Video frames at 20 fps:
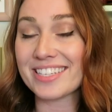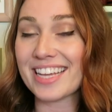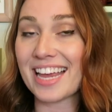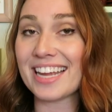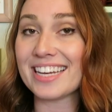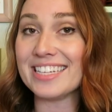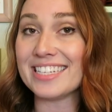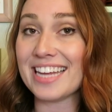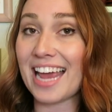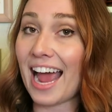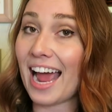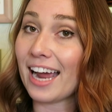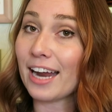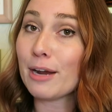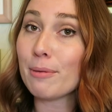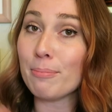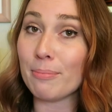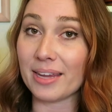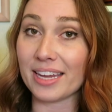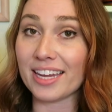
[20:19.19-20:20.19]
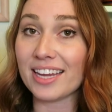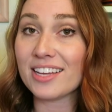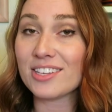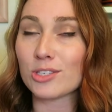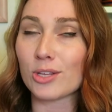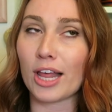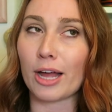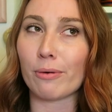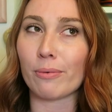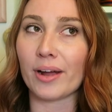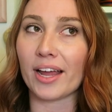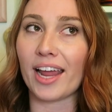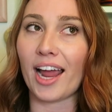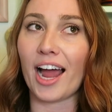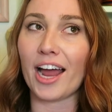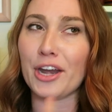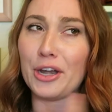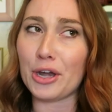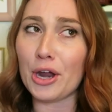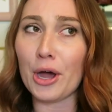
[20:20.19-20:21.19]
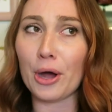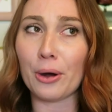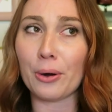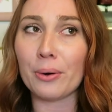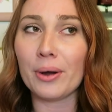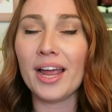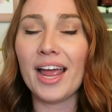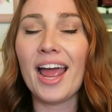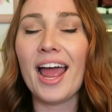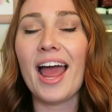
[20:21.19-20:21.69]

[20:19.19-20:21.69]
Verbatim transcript: and tag me, so that way I know,